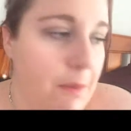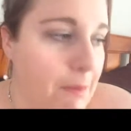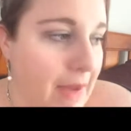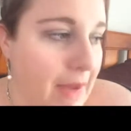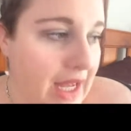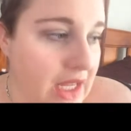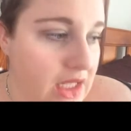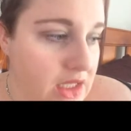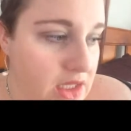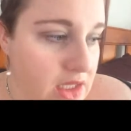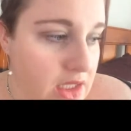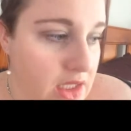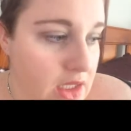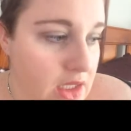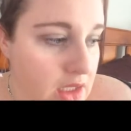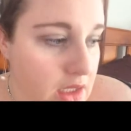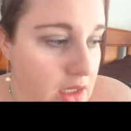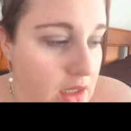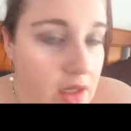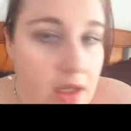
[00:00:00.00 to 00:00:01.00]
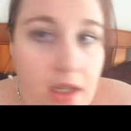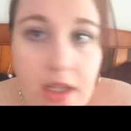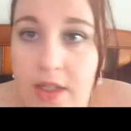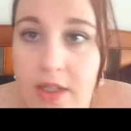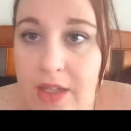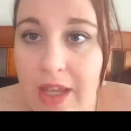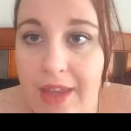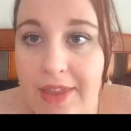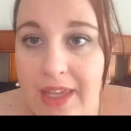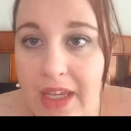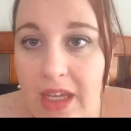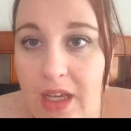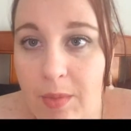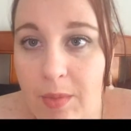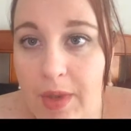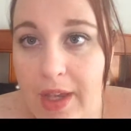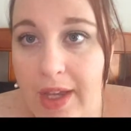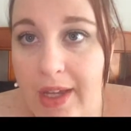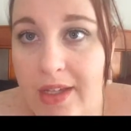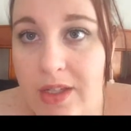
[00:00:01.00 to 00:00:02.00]
But so I think I
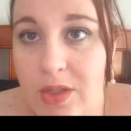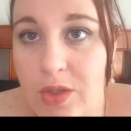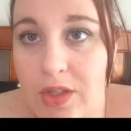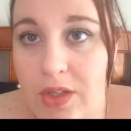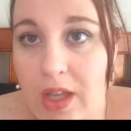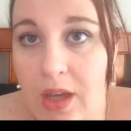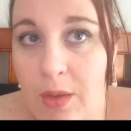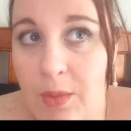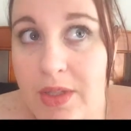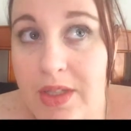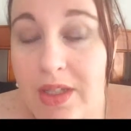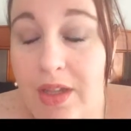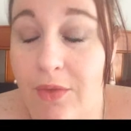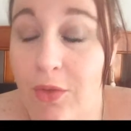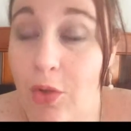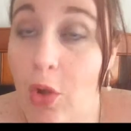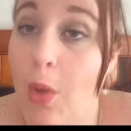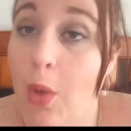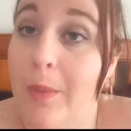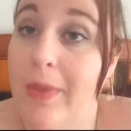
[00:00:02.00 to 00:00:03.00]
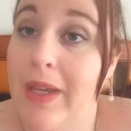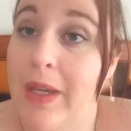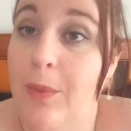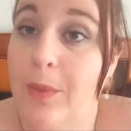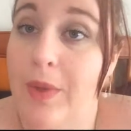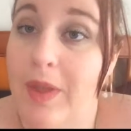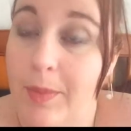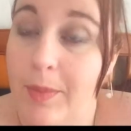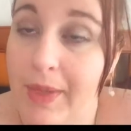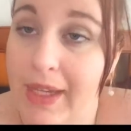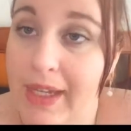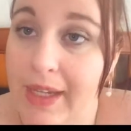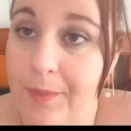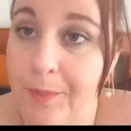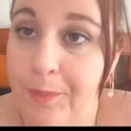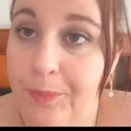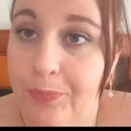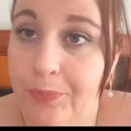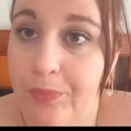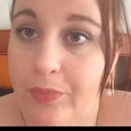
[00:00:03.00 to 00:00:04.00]
might do that once I've got Mia with me.